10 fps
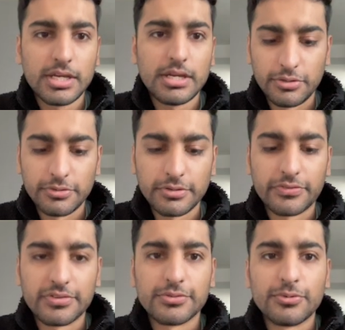No, not
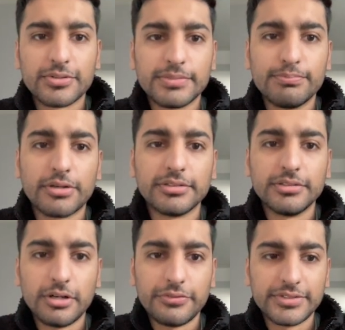thesaurus, modern
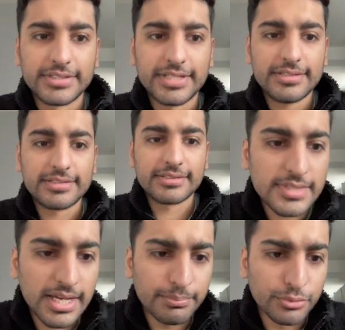office desks,
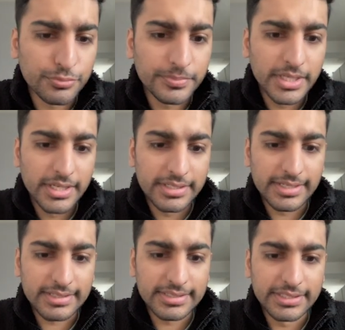and boom,
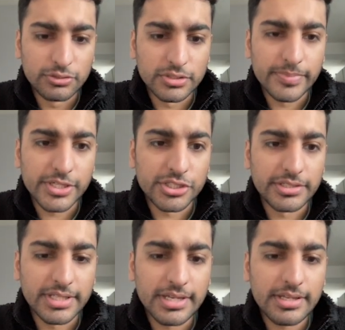yes, it does mention
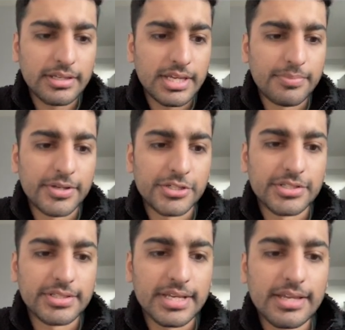it there, it mentions
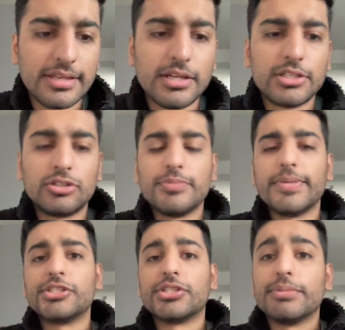it there. So it
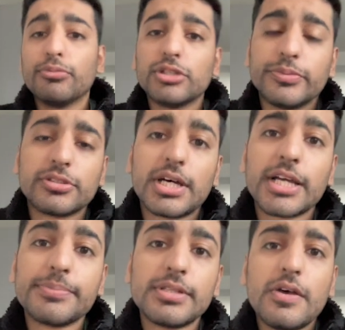mentions it multiple
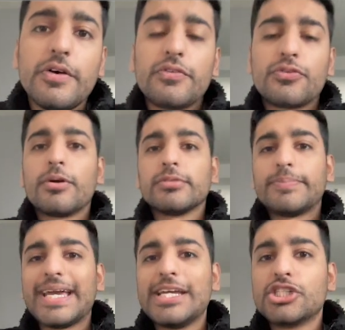times throughout the
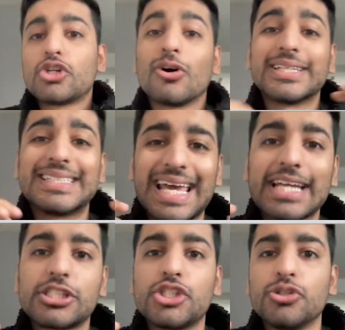page
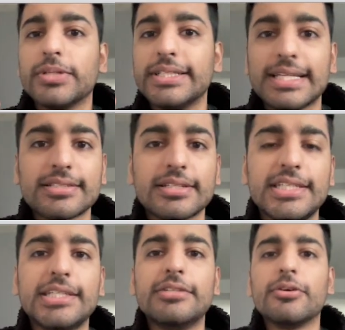contextually. That's the
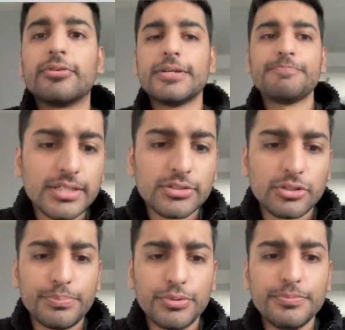key. Okay, so
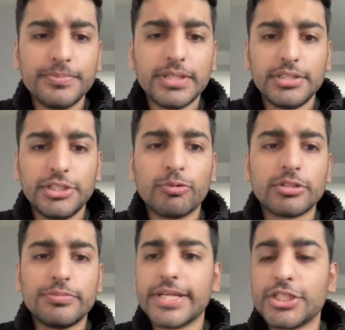boom, you want
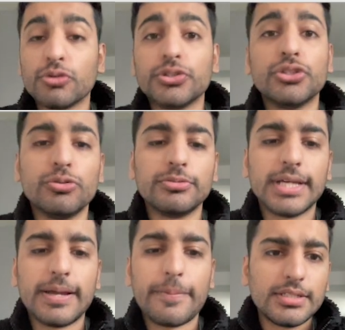to make sure you're doing
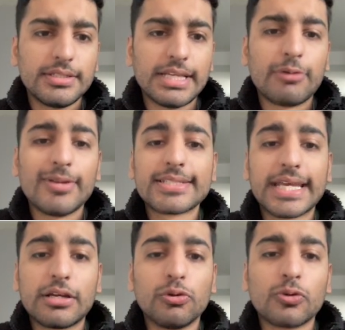that. Now let's
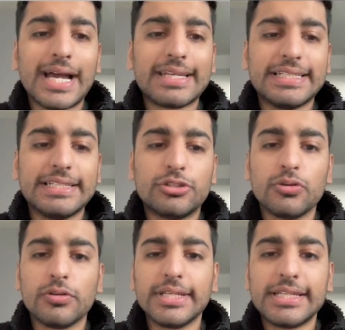take a look at the
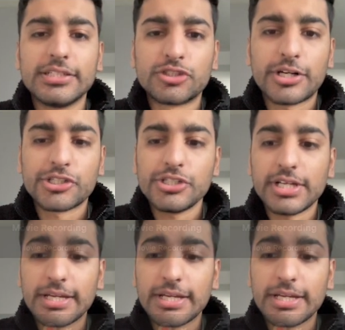internal linking strategy. I